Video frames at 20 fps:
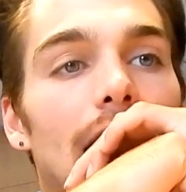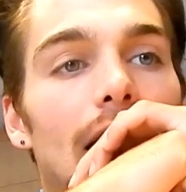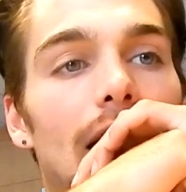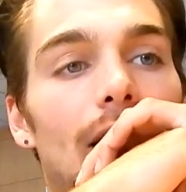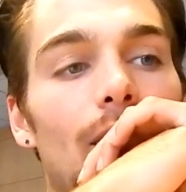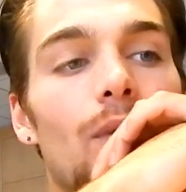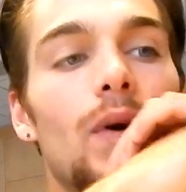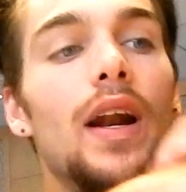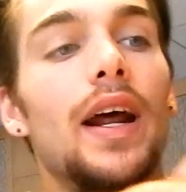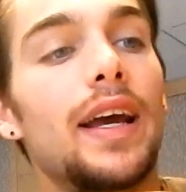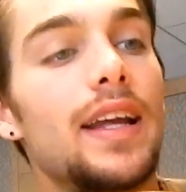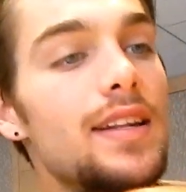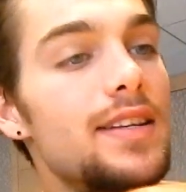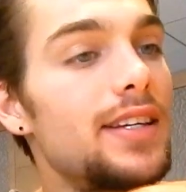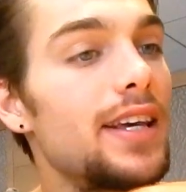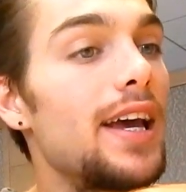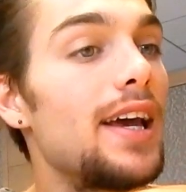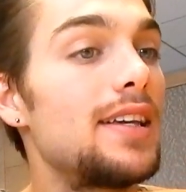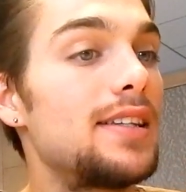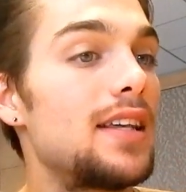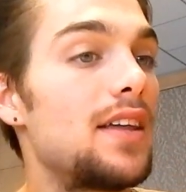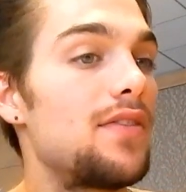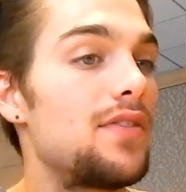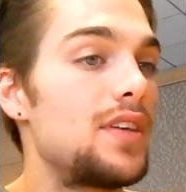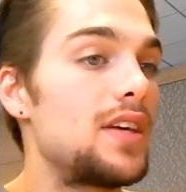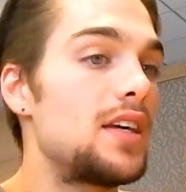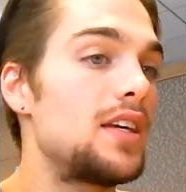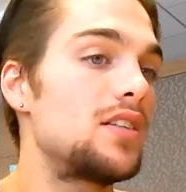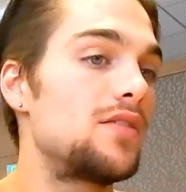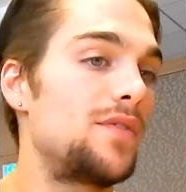What I can say is that
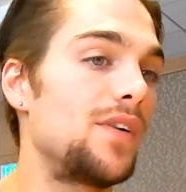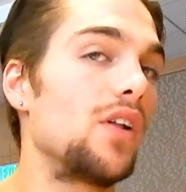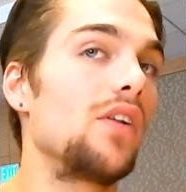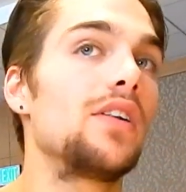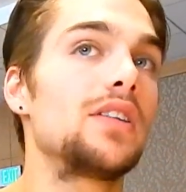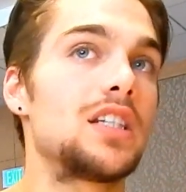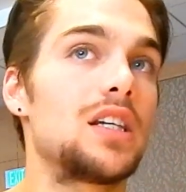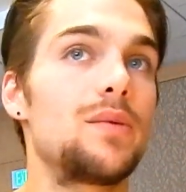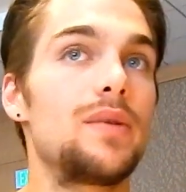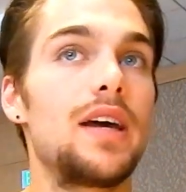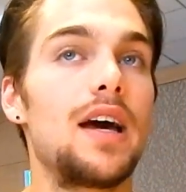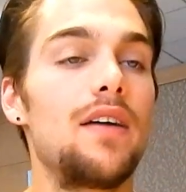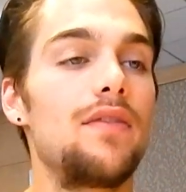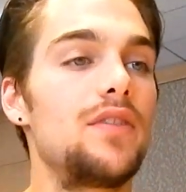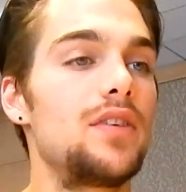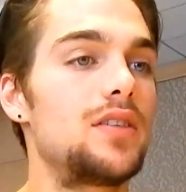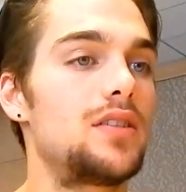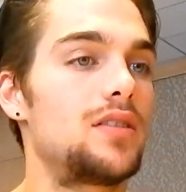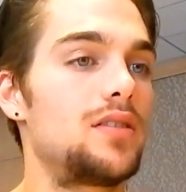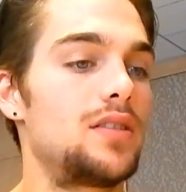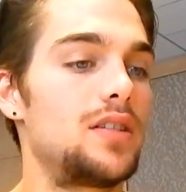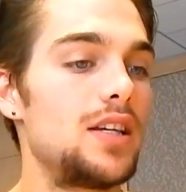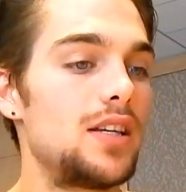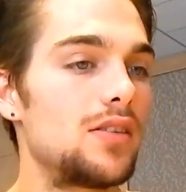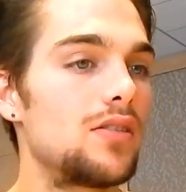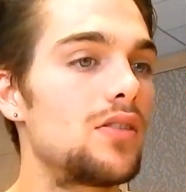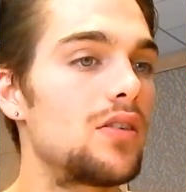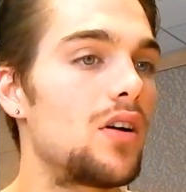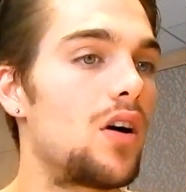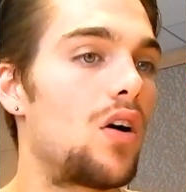these villains that we had this
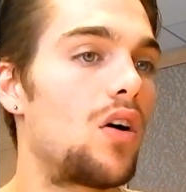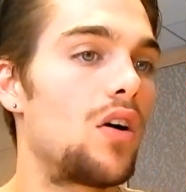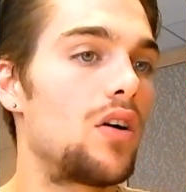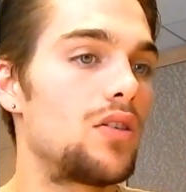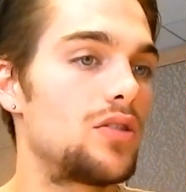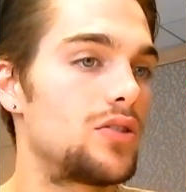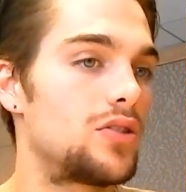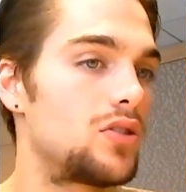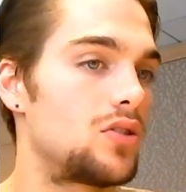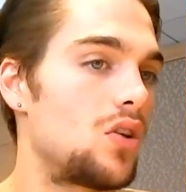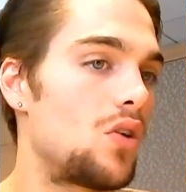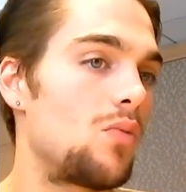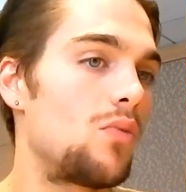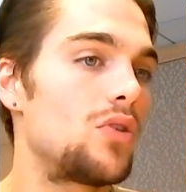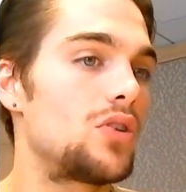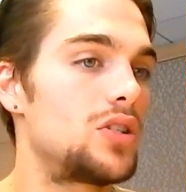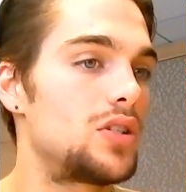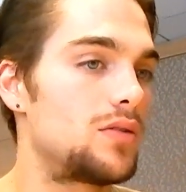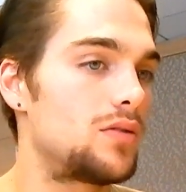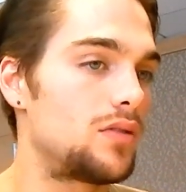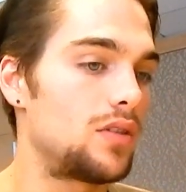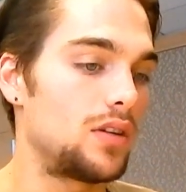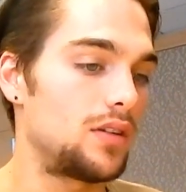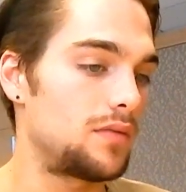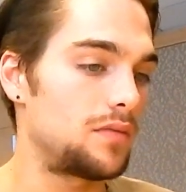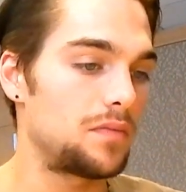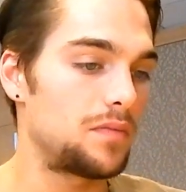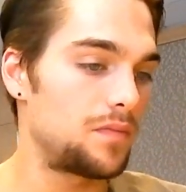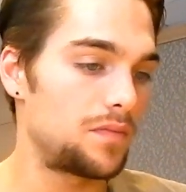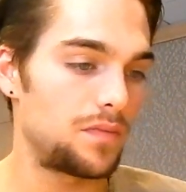season are so much...
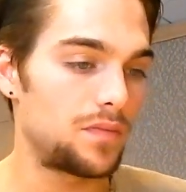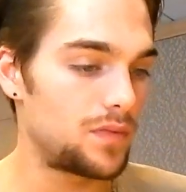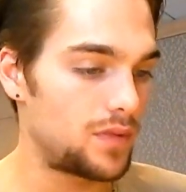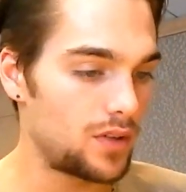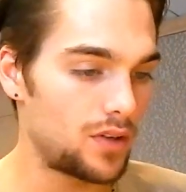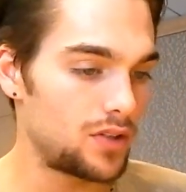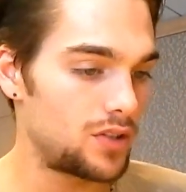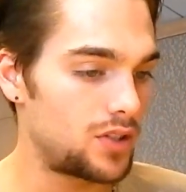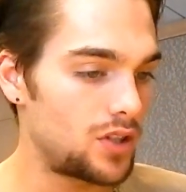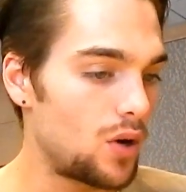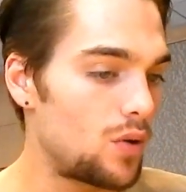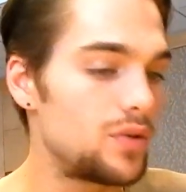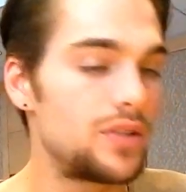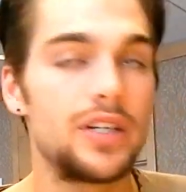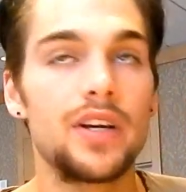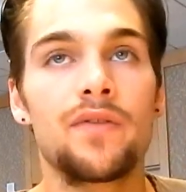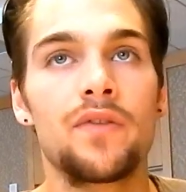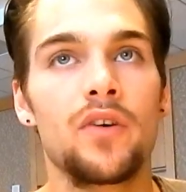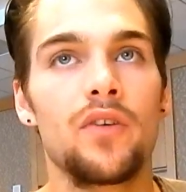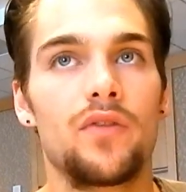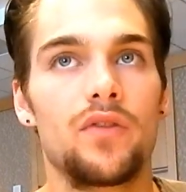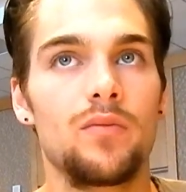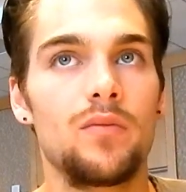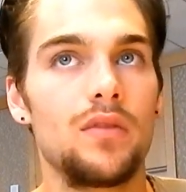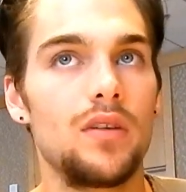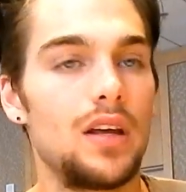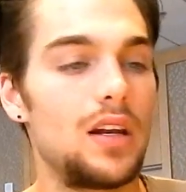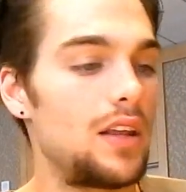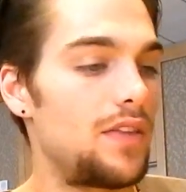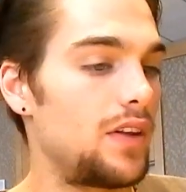They're so different from
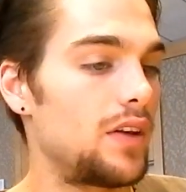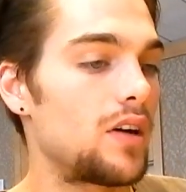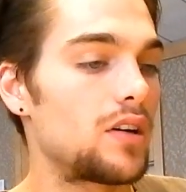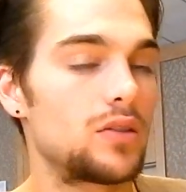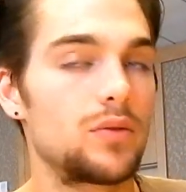anything else